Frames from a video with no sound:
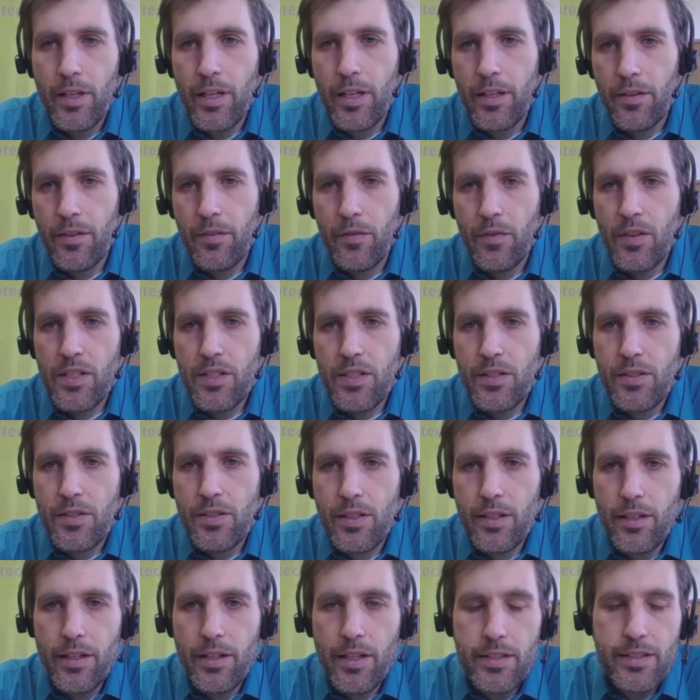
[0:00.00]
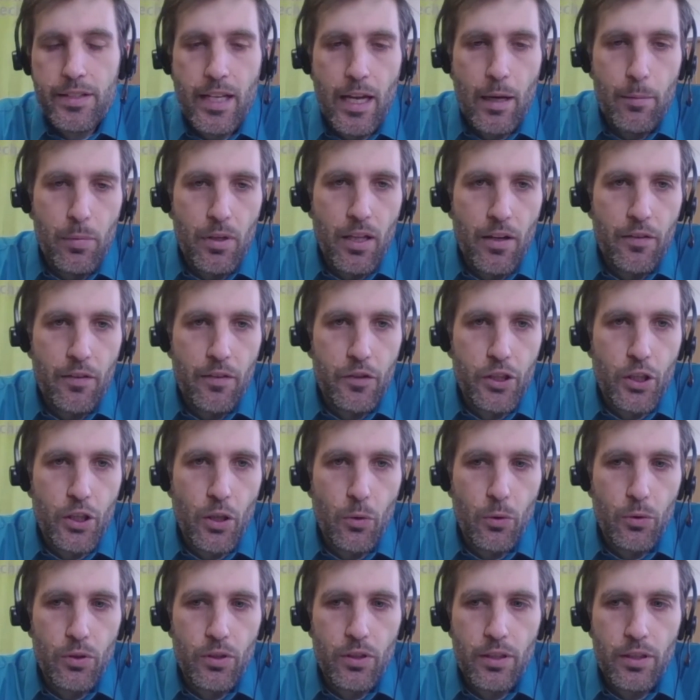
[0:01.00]
In this example I've
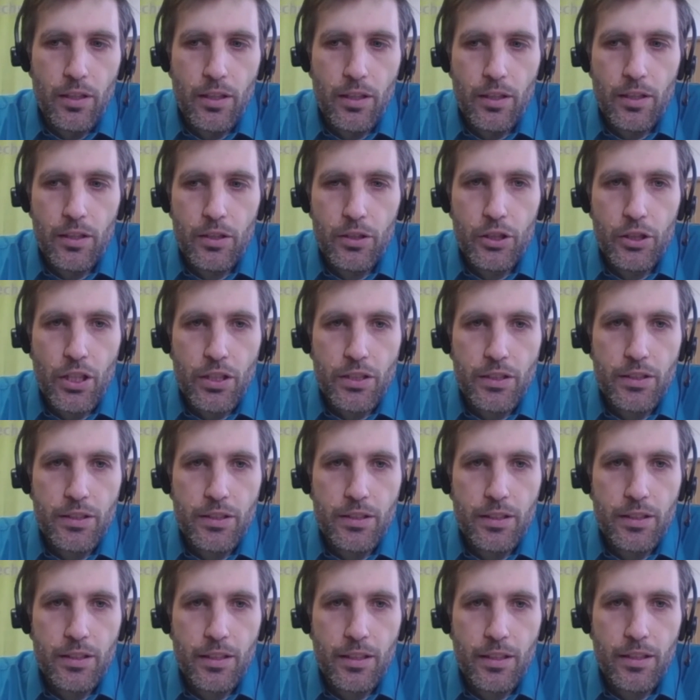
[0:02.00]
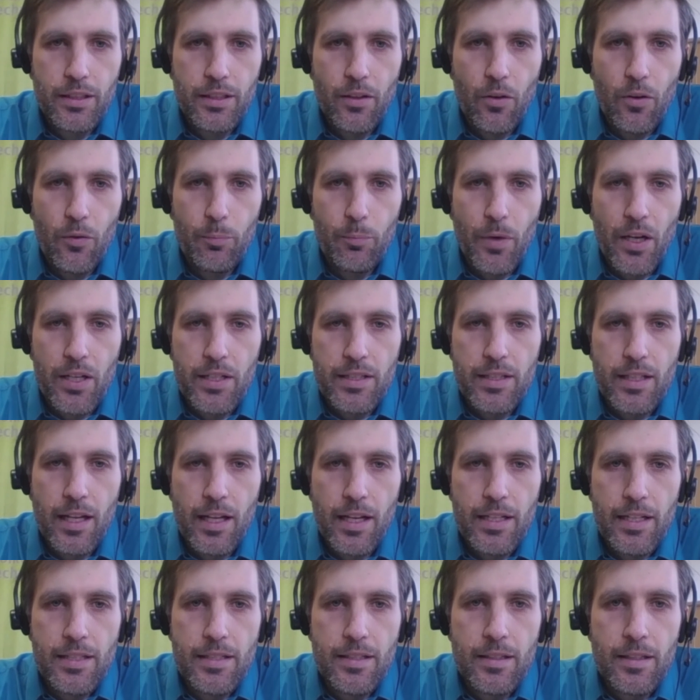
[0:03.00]
shown just on my
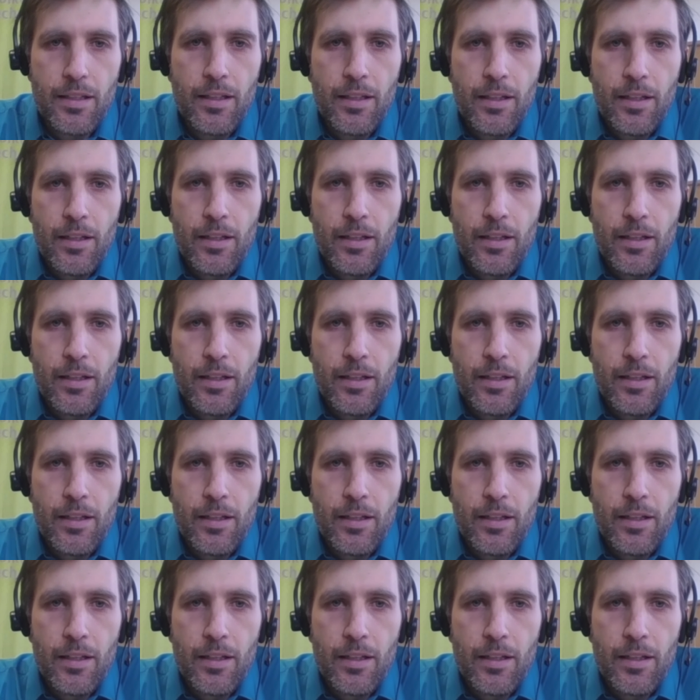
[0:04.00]
slides,